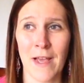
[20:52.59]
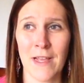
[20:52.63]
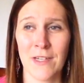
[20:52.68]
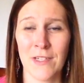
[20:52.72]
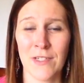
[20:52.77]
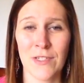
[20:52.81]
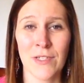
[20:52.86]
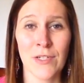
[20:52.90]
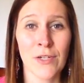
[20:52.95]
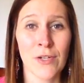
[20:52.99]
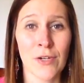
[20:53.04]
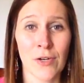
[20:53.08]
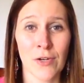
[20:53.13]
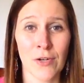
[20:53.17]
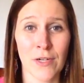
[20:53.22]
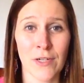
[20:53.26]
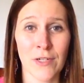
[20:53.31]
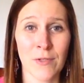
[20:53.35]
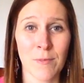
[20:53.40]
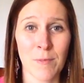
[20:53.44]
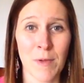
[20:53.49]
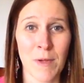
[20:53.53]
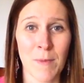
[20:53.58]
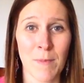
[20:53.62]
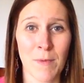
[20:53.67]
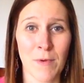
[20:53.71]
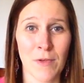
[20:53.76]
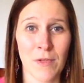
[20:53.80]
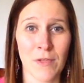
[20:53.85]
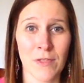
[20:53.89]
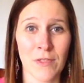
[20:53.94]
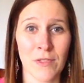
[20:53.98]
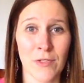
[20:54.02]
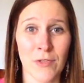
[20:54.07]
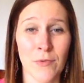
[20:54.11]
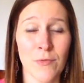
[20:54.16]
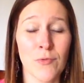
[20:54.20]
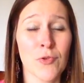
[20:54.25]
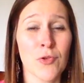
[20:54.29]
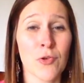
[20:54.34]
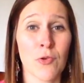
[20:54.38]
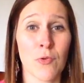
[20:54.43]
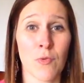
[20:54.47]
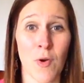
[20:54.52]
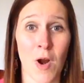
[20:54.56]
I just encourage people to
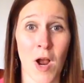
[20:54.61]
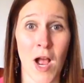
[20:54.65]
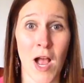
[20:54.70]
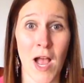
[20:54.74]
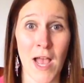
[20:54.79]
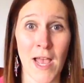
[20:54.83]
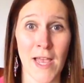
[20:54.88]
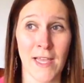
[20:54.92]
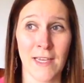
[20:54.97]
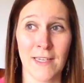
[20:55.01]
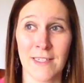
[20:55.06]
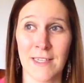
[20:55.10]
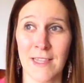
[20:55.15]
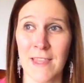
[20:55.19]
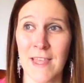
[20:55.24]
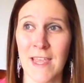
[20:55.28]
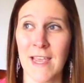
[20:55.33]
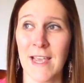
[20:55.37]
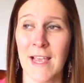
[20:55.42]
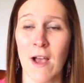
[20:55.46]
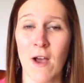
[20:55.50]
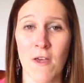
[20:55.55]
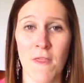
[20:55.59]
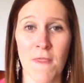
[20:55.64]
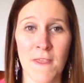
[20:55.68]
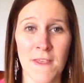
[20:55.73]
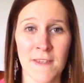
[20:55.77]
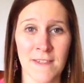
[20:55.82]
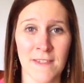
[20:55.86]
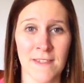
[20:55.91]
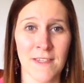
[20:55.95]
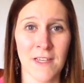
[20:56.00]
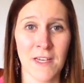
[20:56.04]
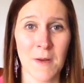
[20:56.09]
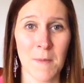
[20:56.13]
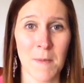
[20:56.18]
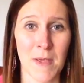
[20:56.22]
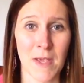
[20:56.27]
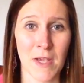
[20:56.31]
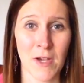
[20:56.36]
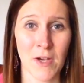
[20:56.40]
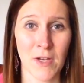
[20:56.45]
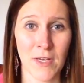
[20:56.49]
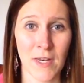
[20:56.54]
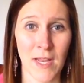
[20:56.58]
try to think, this is gonna
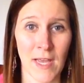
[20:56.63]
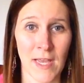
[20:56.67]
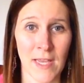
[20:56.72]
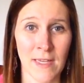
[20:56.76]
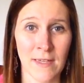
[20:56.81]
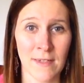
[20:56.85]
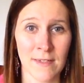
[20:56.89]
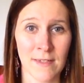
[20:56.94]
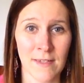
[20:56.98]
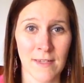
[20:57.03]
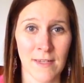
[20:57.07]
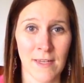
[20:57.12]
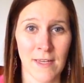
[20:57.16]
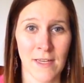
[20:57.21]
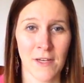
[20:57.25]
be a good night,